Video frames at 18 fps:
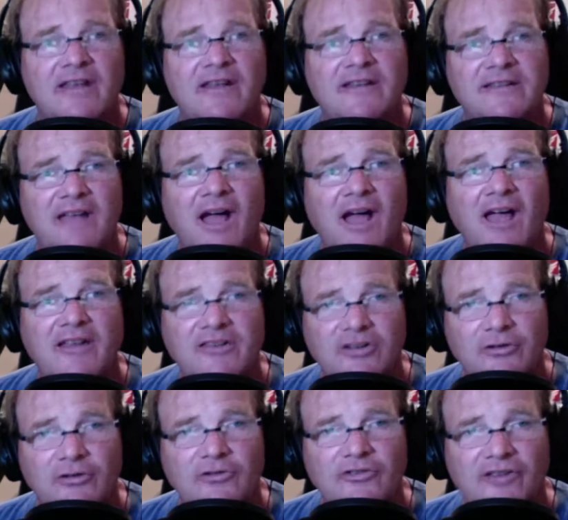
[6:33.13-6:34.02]
not
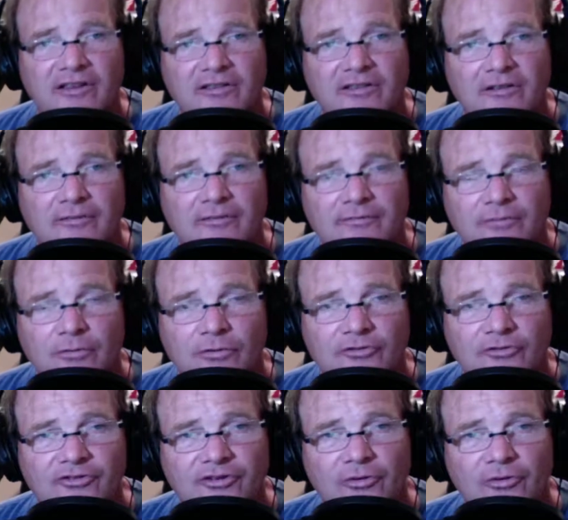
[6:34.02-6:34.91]
using the full
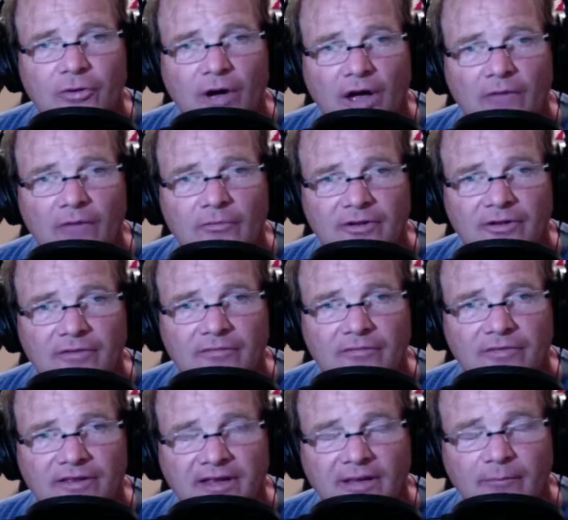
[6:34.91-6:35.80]
200 of
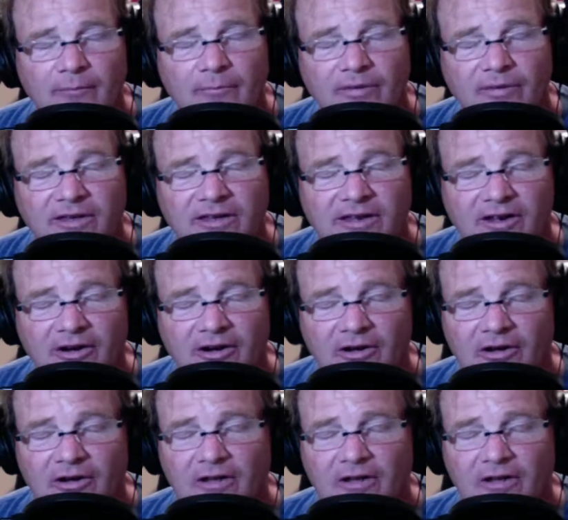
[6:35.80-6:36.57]
the MP here,